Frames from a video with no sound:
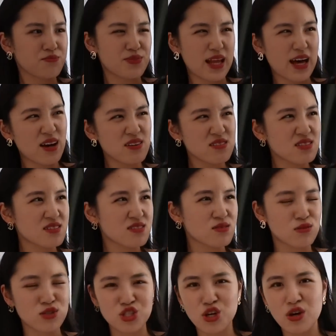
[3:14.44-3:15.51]
blouse
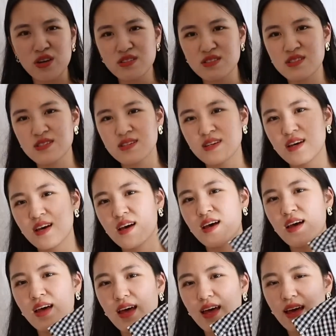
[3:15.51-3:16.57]
or shirt.
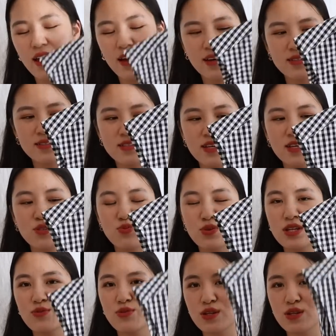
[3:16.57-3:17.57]
And it's really,